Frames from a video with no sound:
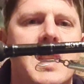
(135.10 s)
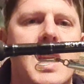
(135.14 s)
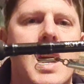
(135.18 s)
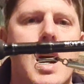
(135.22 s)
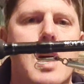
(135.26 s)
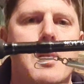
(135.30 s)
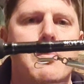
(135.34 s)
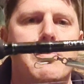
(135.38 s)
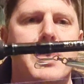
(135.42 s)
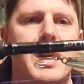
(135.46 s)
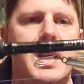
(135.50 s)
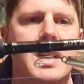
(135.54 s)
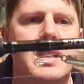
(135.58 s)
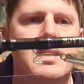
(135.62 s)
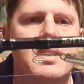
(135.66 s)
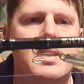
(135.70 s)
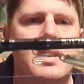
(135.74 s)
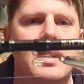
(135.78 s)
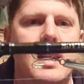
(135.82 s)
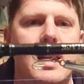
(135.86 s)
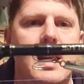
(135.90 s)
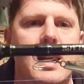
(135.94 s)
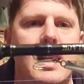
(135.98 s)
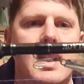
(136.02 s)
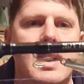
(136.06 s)
humphead,
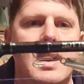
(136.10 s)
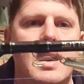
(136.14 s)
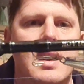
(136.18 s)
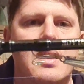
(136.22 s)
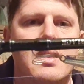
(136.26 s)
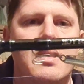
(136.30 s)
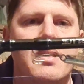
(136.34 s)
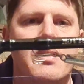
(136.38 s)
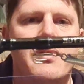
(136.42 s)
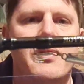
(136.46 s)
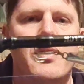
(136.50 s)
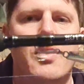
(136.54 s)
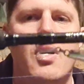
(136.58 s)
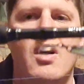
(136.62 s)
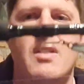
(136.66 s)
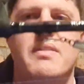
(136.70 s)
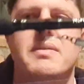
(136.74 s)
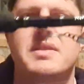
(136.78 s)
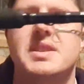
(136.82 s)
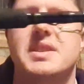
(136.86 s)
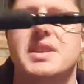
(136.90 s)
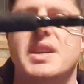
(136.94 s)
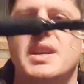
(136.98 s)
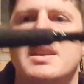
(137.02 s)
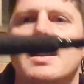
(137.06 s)
and the 5
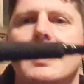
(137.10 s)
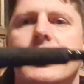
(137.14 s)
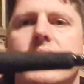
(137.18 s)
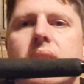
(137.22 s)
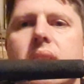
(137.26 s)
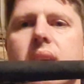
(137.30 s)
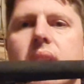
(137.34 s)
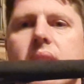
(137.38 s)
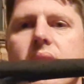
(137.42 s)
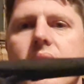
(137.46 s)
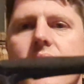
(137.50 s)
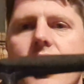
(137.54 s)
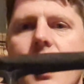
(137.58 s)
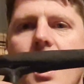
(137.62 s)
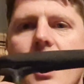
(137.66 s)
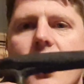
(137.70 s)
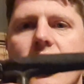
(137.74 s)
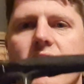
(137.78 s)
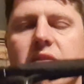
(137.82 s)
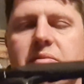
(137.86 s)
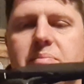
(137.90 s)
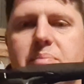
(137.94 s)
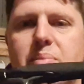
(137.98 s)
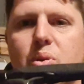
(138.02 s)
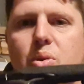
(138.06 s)
to 10. And
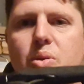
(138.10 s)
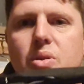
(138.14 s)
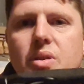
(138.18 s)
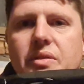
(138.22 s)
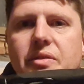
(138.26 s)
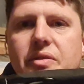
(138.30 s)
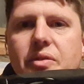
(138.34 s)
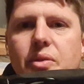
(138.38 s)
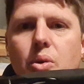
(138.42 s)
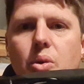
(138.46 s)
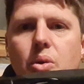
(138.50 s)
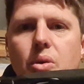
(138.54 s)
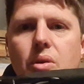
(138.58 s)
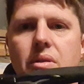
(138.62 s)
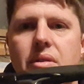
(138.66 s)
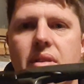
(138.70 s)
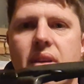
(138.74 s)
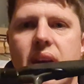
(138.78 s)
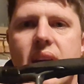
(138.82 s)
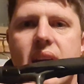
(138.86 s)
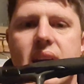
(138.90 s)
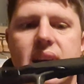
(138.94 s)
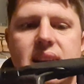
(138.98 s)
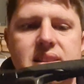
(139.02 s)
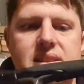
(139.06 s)
I've put a
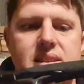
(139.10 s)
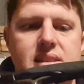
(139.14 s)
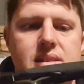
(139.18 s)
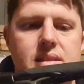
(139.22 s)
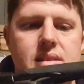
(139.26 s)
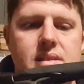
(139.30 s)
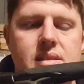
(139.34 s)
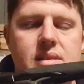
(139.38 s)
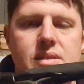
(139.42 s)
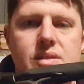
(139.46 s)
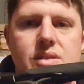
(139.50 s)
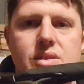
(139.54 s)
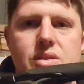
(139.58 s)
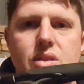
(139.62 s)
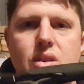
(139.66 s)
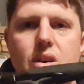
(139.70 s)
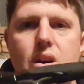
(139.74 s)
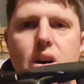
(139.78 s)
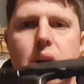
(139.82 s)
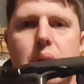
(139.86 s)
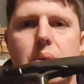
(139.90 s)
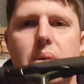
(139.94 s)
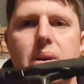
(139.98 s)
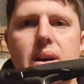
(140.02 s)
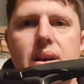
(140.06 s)
4000
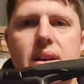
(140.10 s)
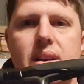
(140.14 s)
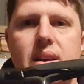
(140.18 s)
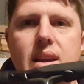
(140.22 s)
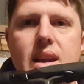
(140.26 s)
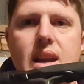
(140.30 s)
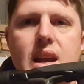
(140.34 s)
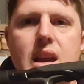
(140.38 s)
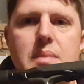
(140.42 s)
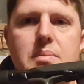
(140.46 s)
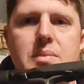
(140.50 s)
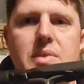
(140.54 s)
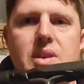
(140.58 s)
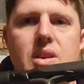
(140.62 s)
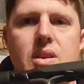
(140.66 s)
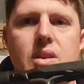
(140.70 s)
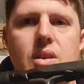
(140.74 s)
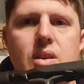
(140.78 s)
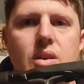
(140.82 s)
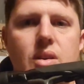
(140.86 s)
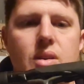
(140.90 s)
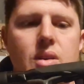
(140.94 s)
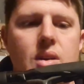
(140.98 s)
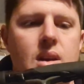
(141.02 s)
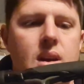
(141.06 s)
Daiwa
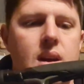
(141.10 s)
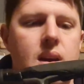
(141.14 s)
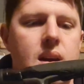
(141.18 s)
MQ.